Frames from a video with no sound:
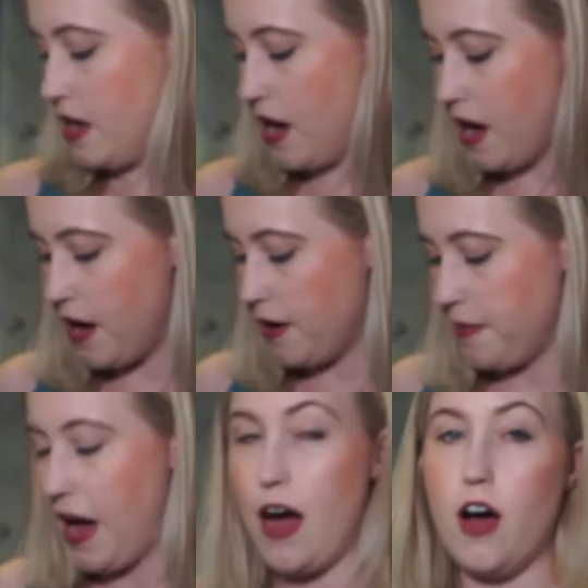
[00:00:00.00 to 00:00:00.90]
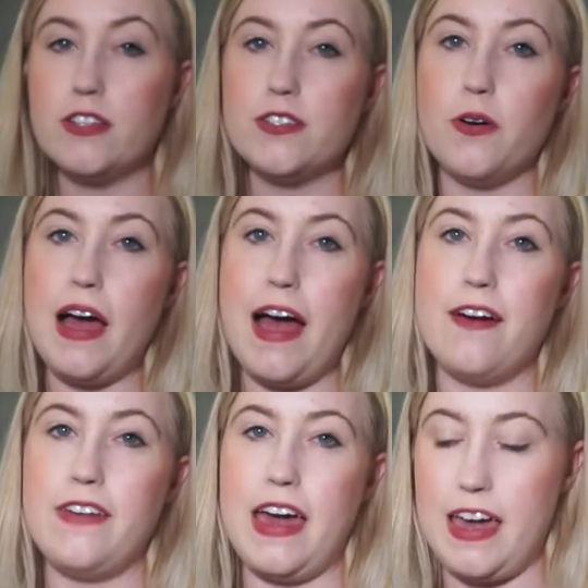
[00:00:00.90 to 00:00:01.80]
Um, I also
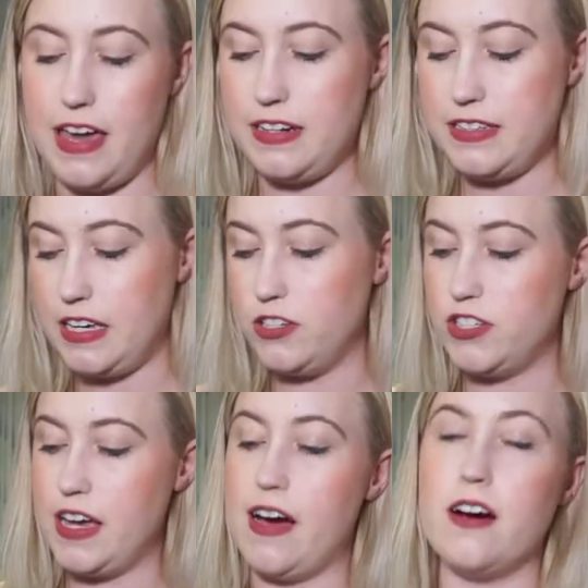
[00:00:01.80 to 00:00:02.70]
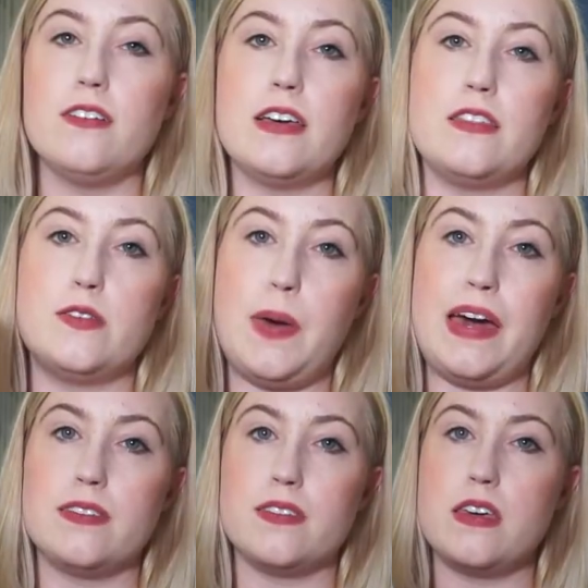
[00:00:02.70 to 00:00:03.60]
have a dish towel in this
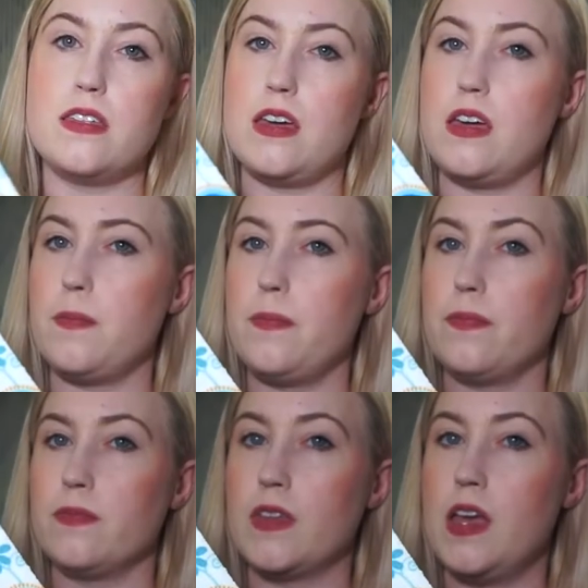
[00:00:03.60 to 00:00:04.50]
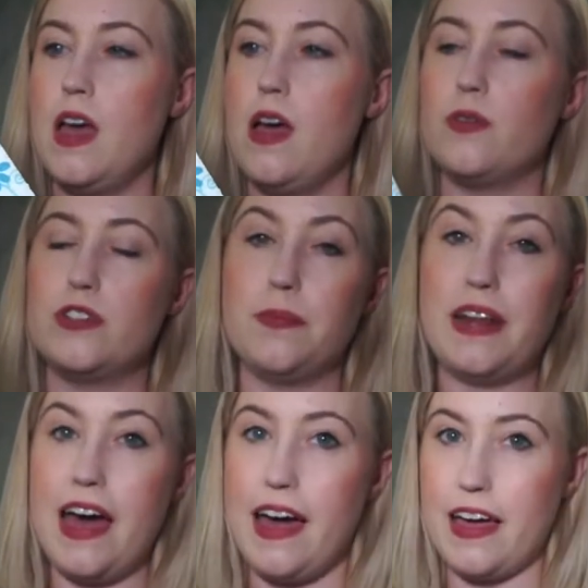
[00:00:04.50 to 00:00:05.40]
paisley theme which I'm
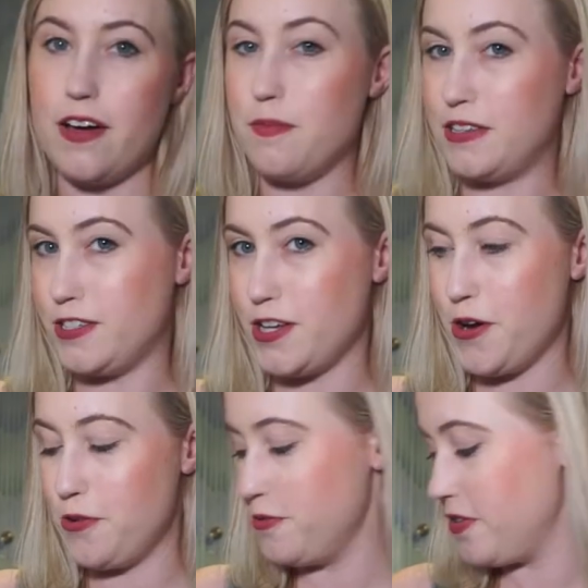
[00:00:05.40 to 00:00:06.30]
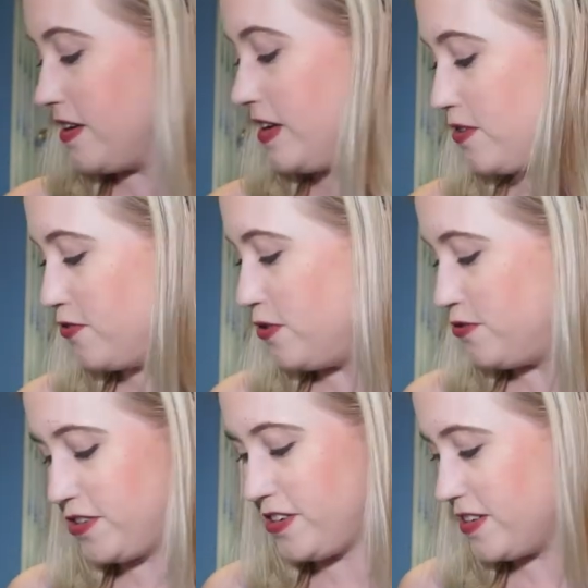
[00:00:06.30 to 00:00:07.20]
going to hang on my stove in the
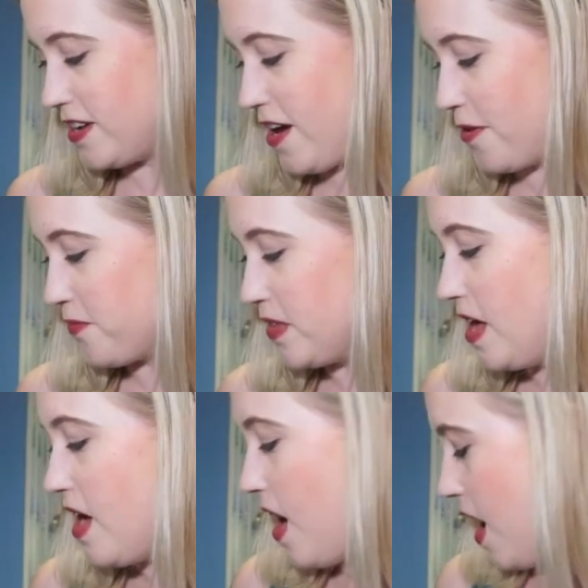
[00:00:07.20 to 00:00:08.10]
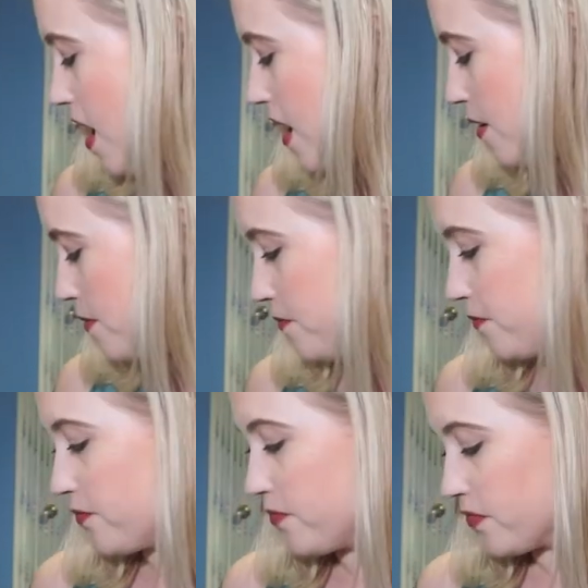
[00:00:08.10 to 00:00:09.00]
future, you know. Um,
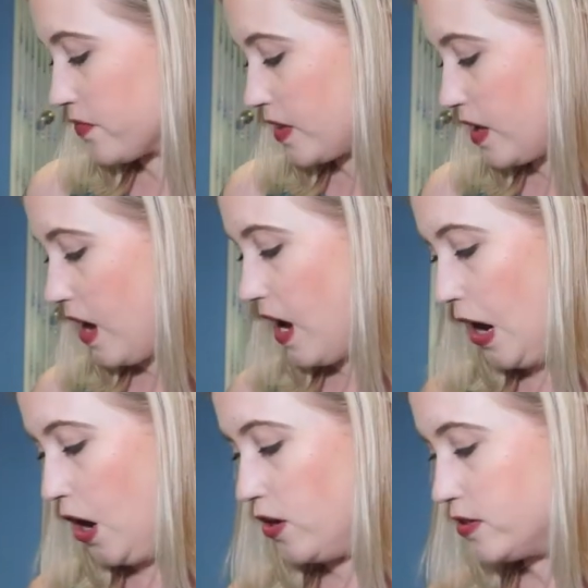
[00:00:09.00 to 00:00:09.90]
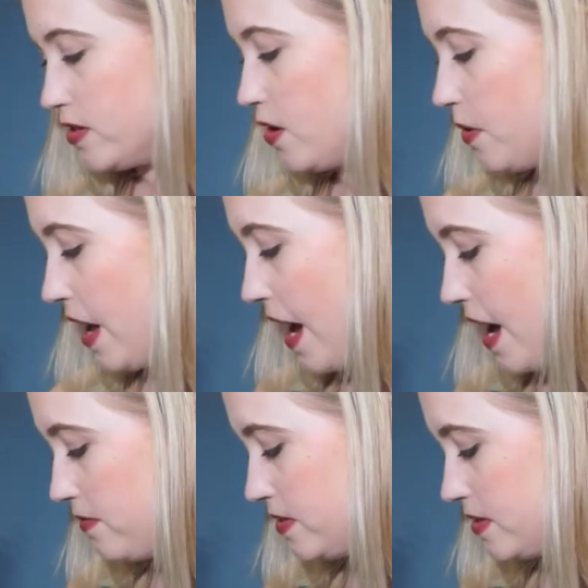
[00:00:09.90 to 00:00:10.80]
I also
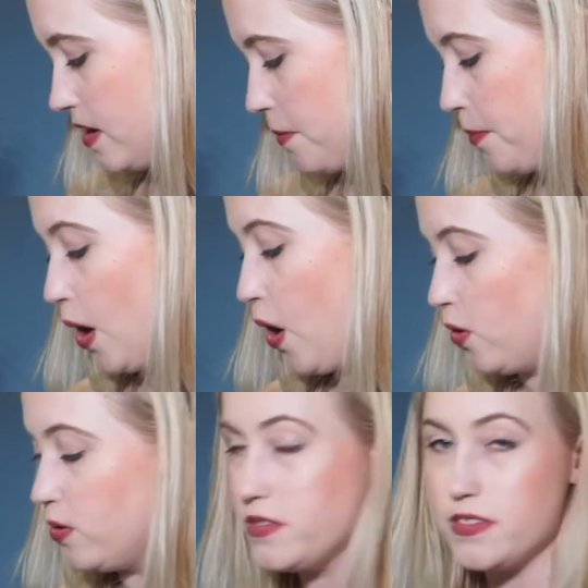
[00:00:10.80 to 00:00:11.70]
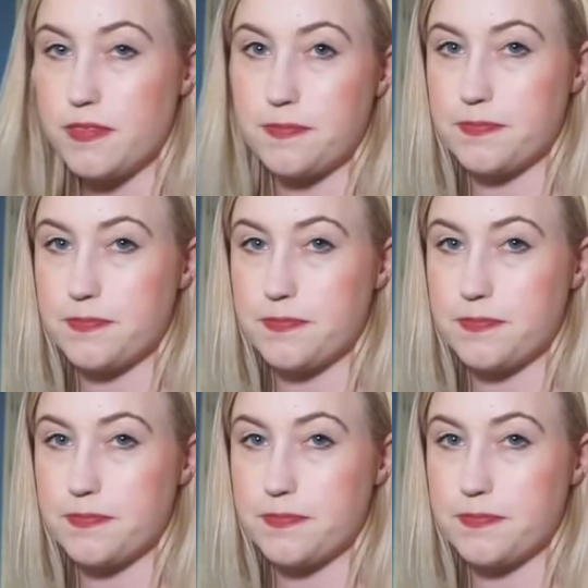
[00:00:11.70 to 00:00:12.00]
have some bowls.